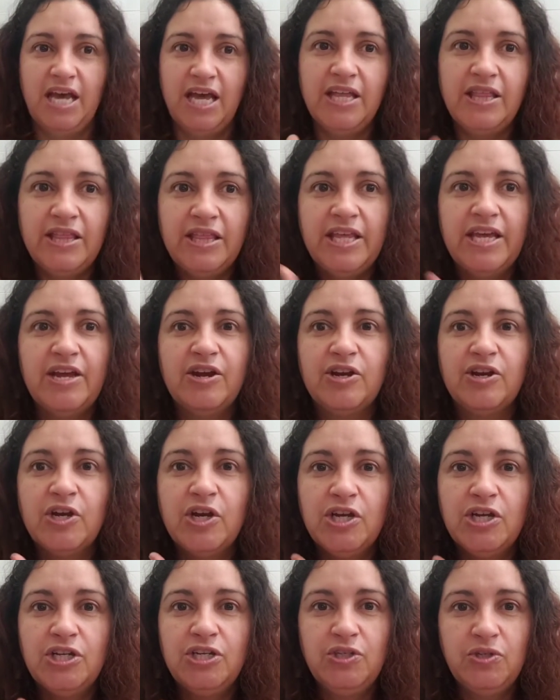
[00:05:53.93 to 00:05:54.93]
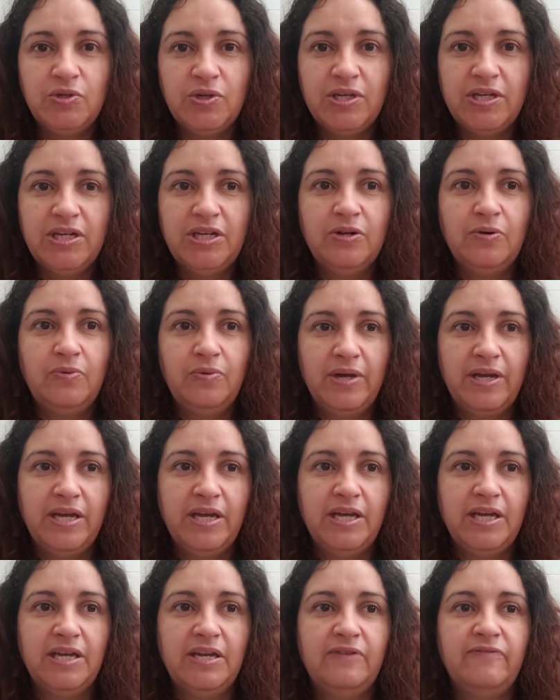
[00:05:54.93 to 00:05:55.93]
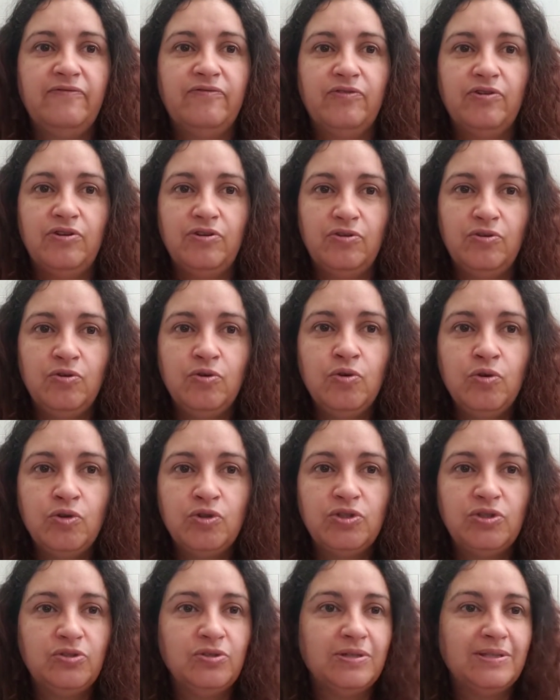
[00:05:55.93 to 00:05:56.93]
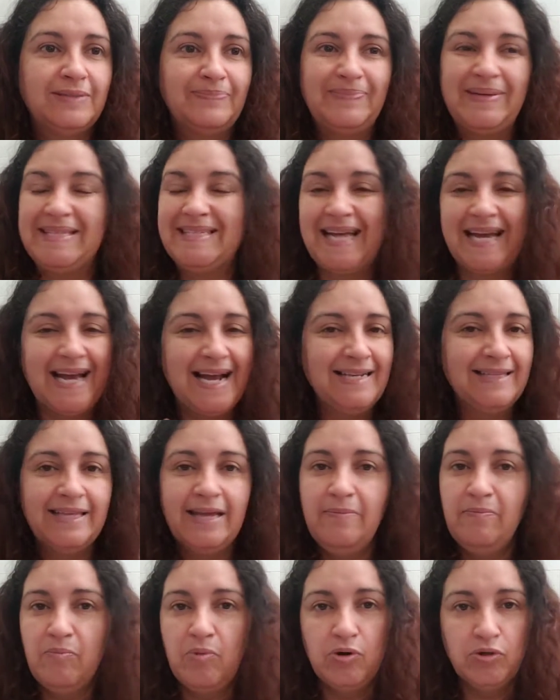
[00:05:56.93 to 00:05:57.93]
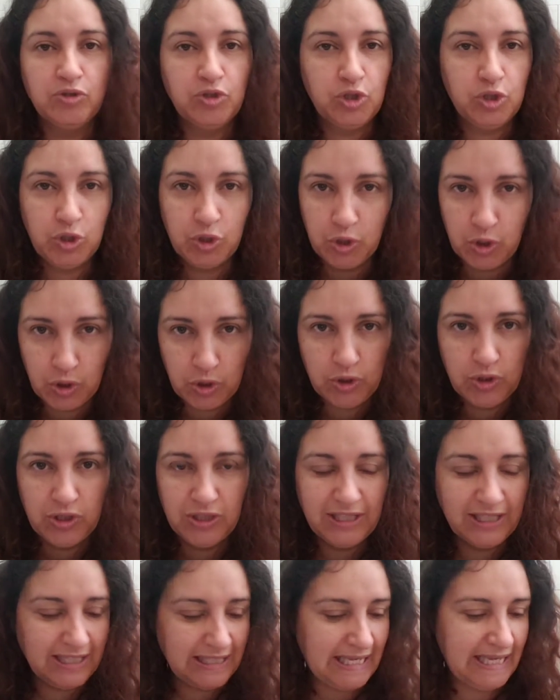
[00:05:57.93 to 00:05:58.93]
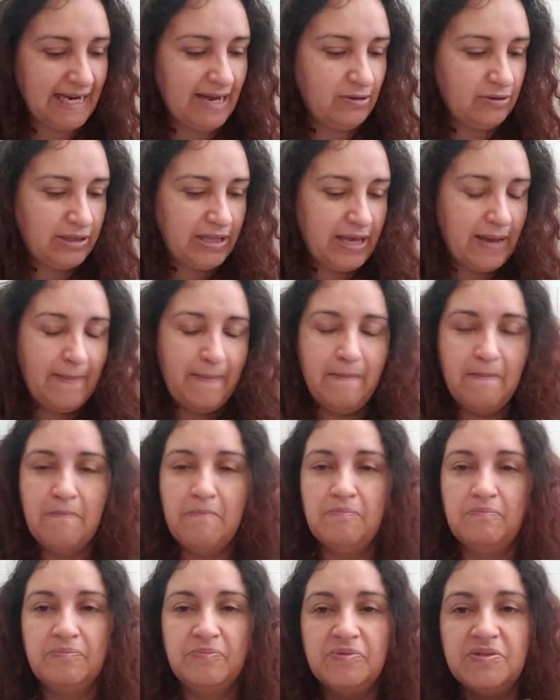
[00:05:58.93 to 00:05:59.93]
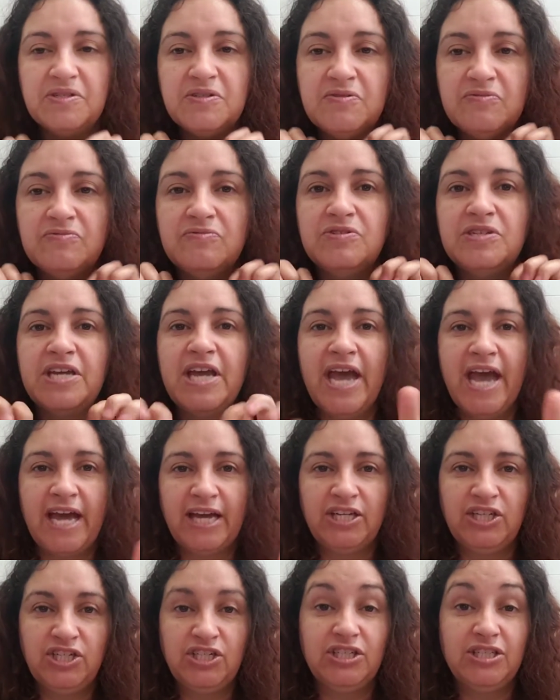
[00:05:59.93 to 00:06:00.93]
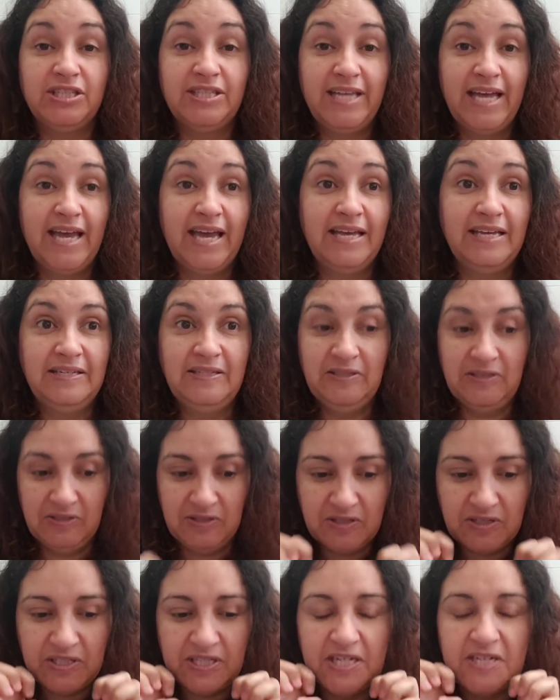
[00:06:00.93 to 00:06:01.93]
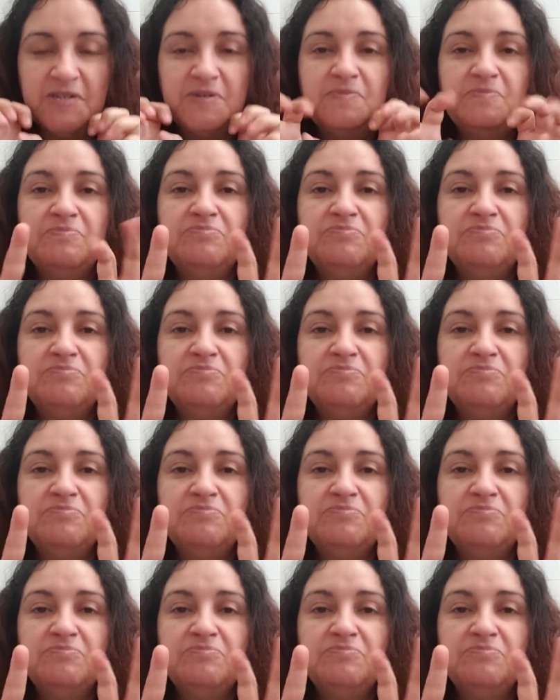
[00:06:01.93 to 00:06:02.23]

And they're going to do it in a way for you to sacarte el monstruo, to get out that reaction, that, you know, that